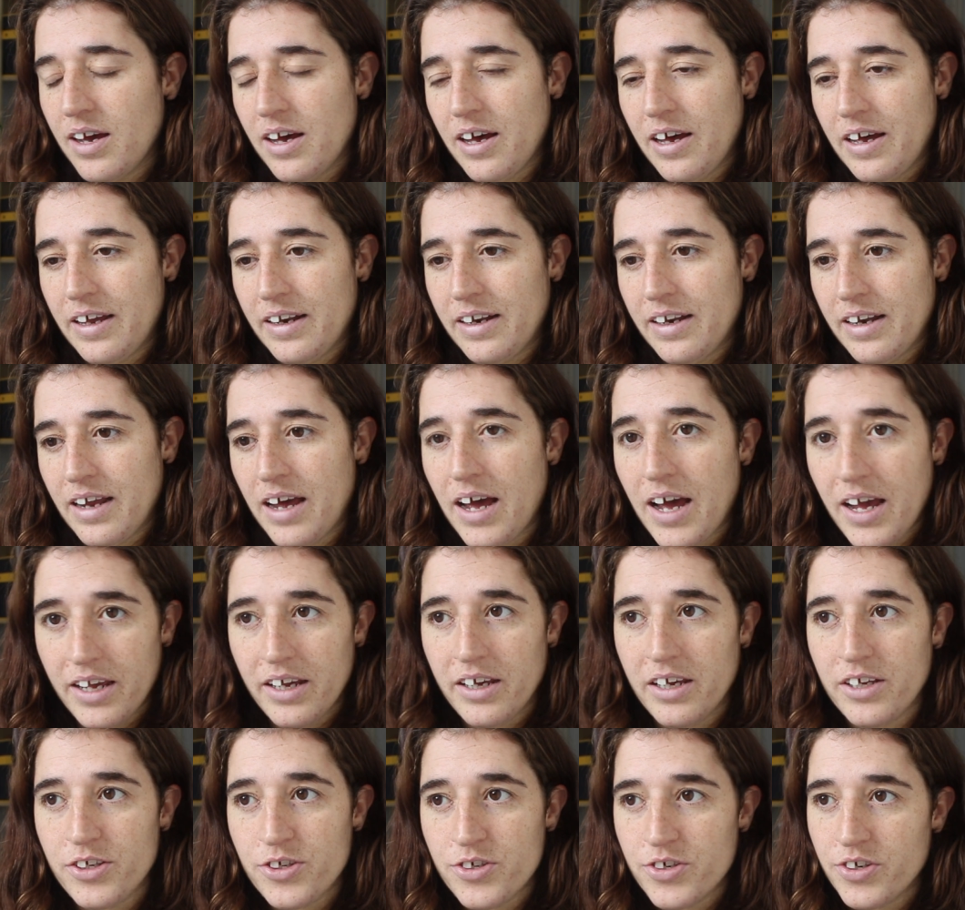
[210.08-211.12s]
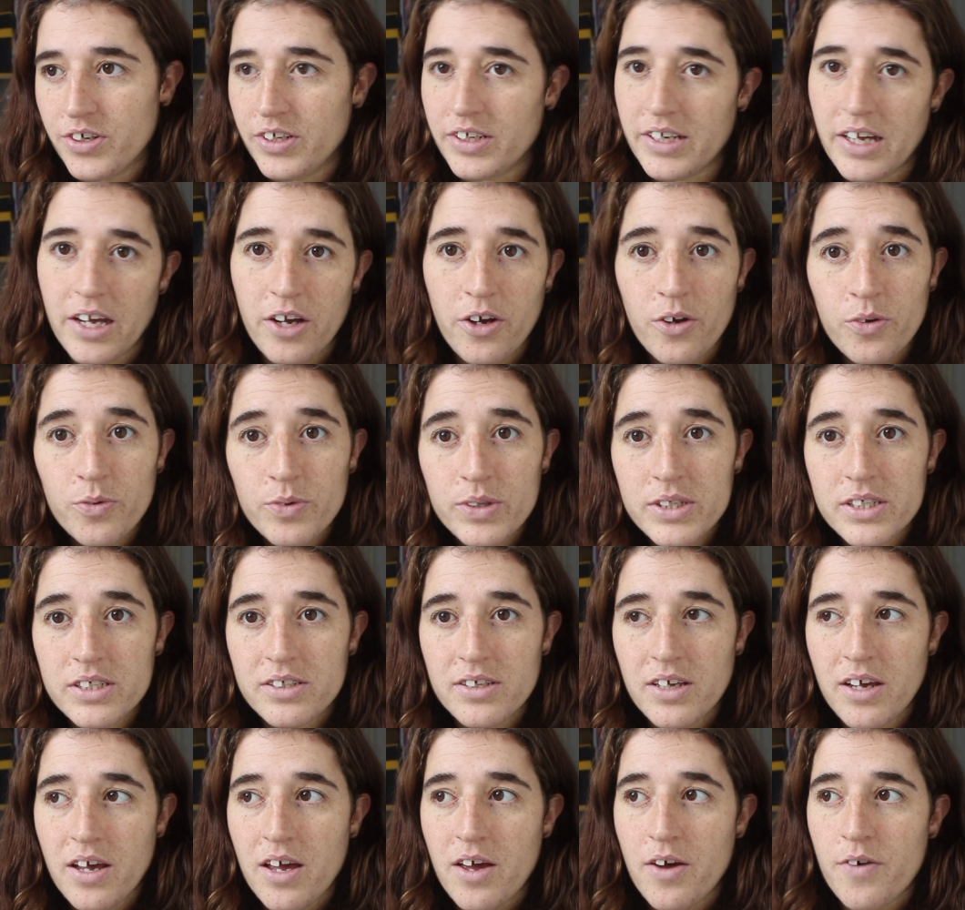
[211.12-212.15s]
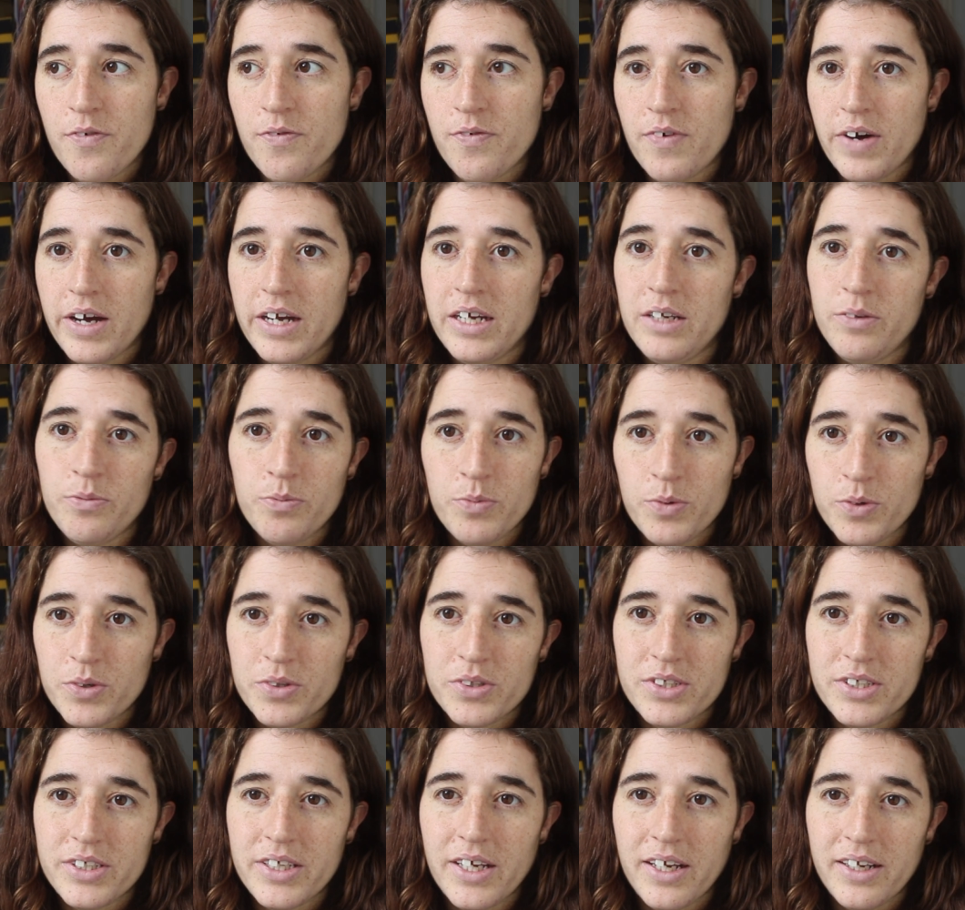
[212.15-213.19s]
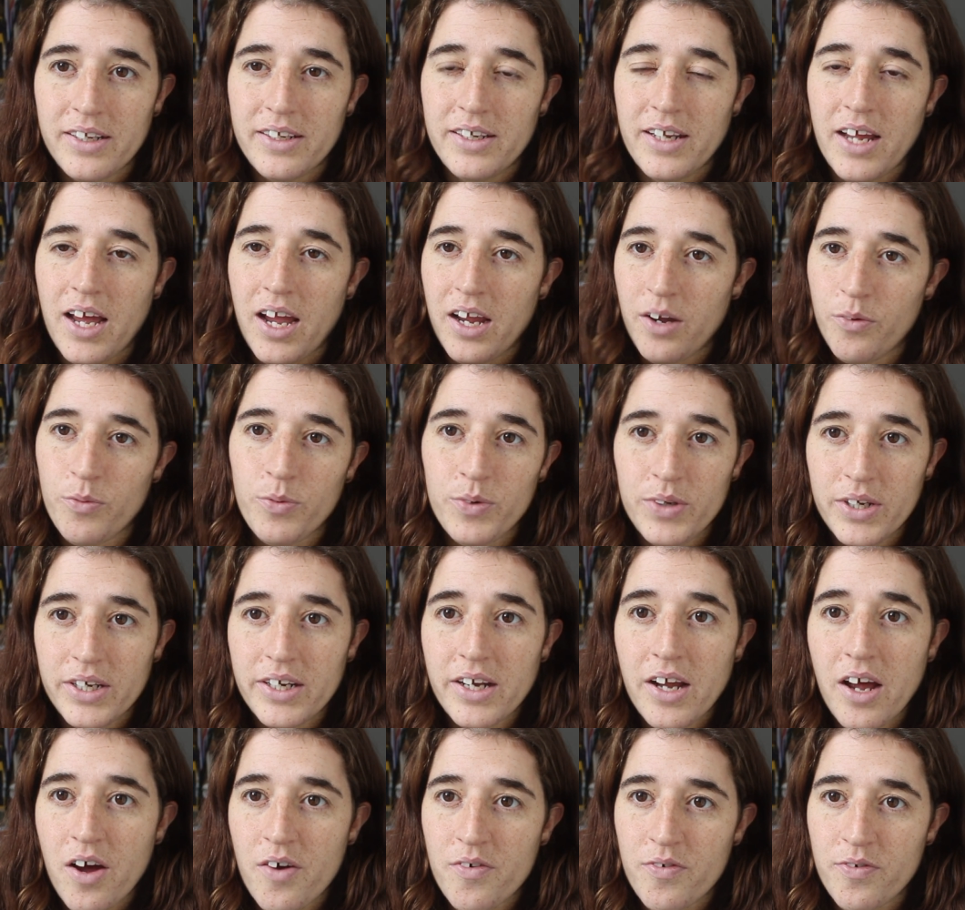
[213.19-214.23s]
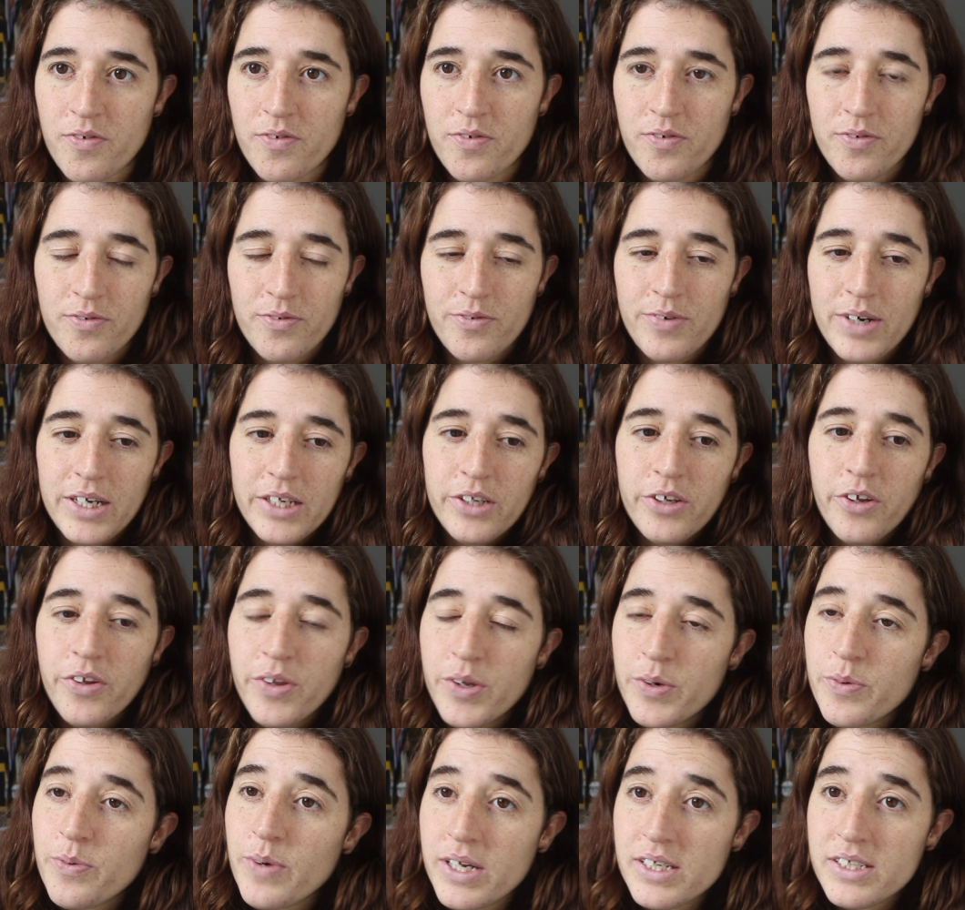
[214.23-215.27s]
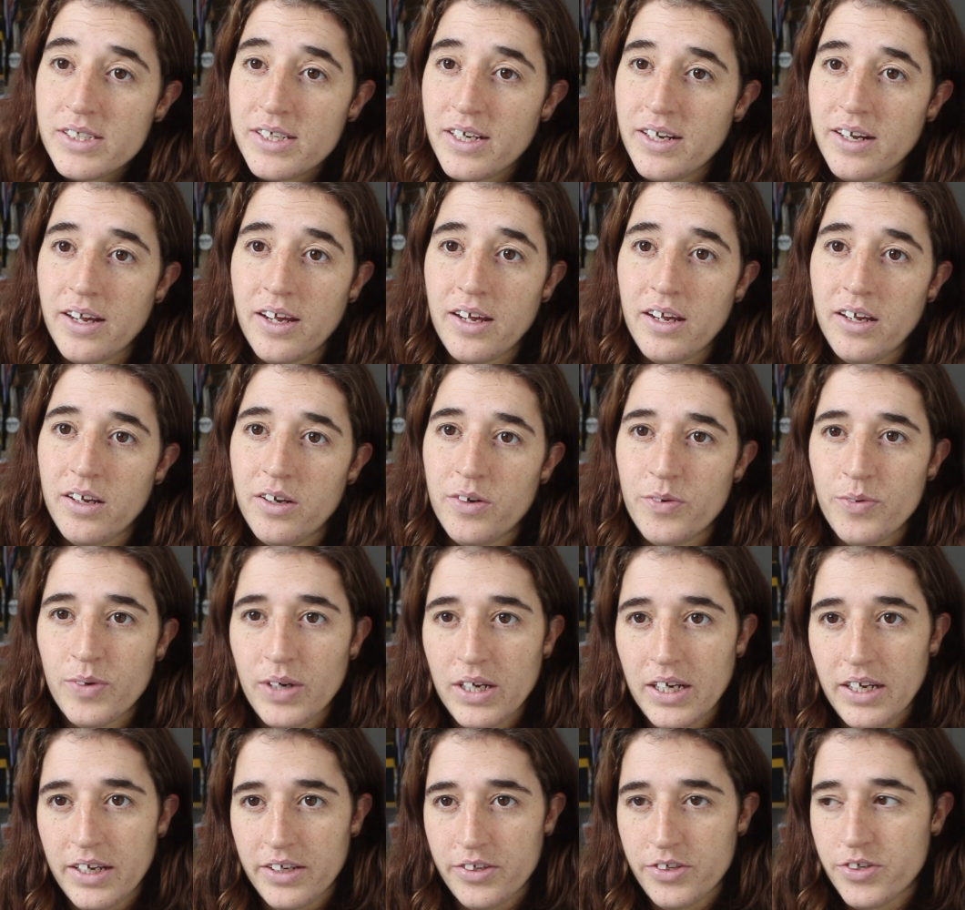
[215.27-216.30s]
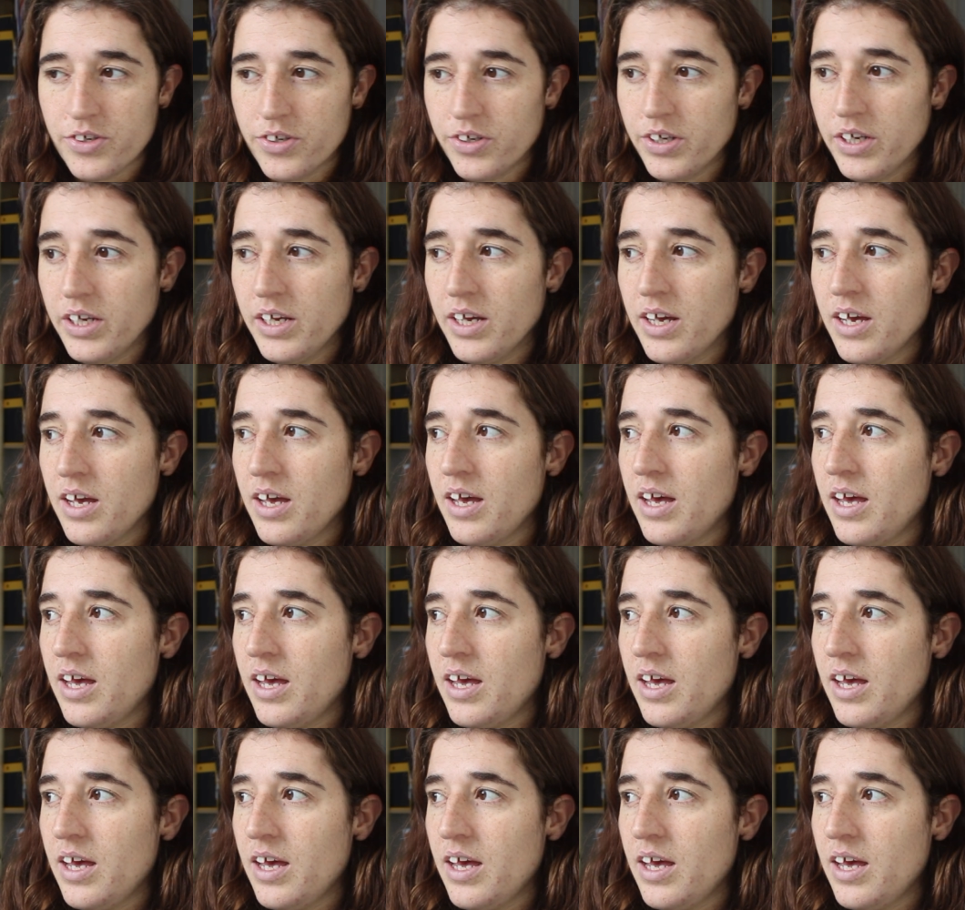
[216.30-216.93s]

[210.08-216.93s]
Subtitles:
and I enjoy it. I always find books that I wouldn't have read otherwise, and I really enjoy.